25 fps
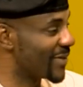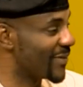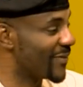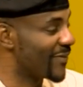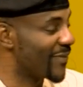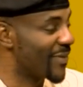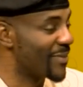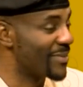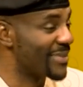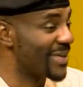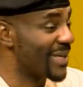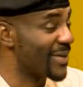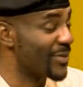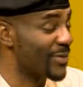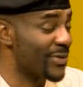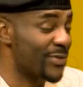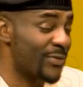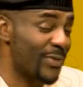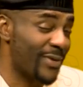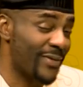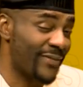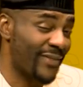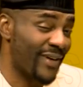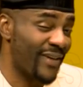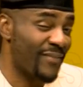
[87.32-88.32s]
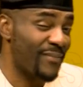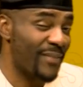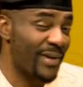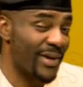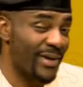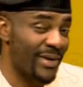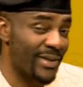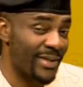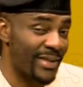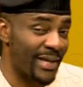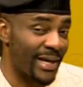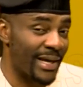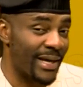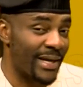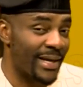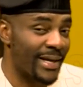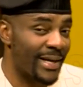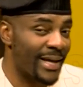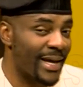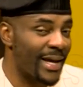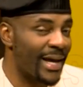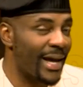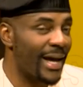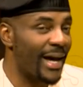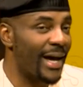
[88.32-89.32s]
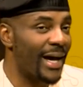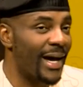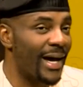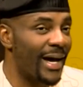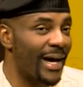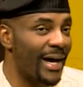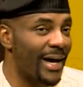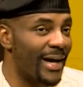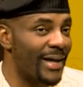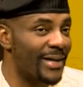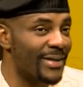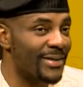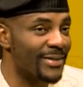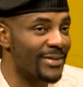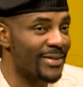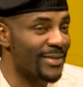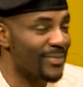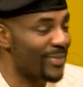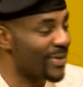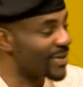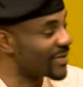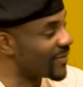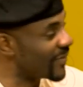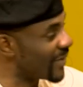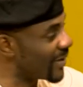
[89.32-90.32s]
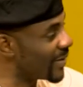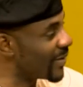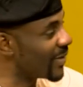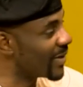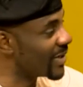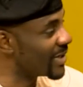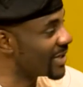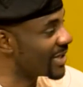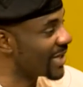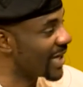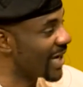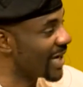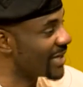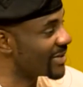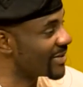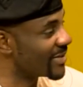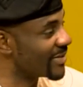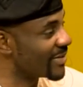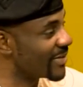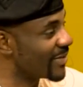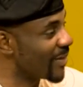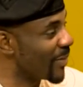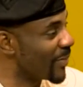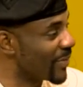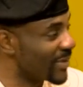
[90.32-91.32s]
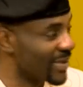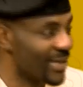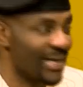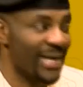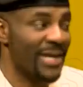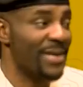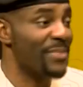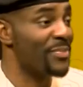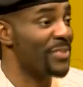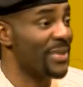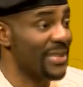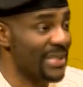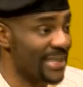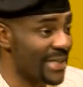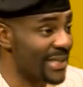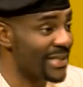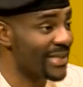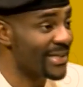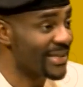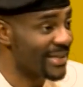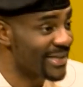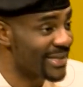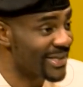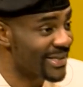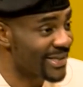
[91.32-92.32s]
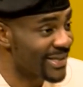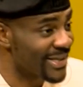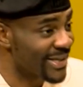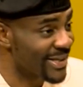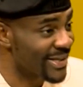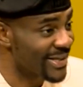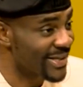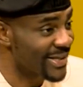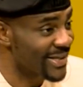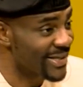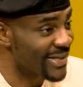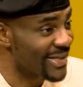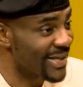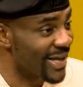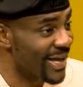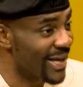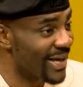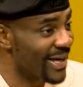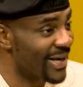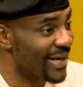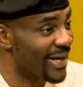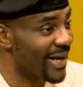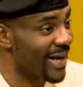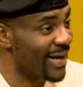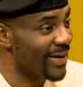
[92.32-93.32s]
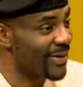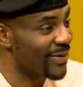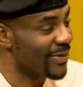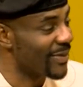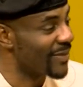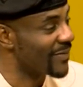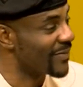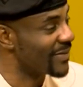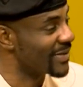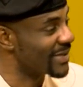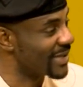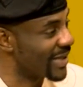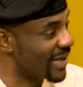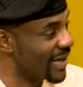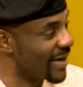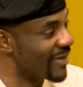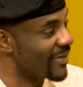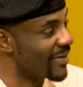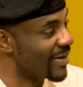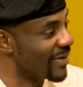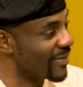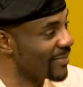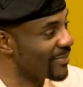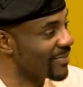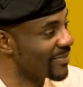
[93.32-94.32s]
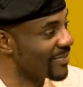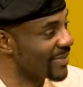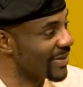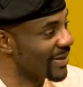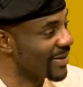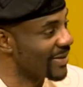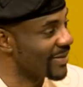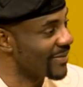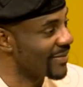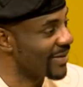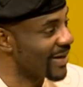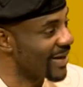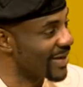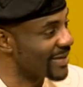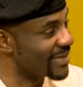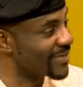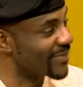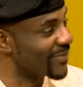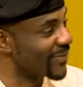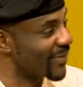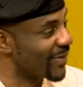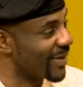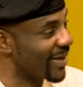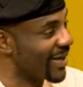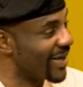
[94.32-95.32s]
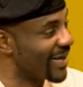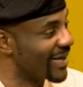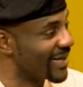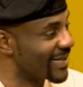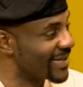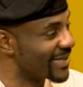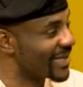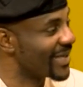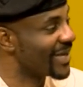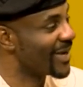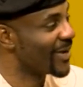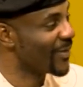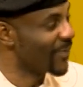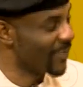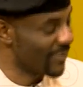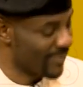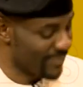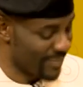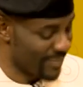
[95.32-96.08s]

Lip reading: forms, and it was 25 million then. To the best of our knowledge, he hasn't operated any businesses since then. I don't know if his salary in the last 4 years would be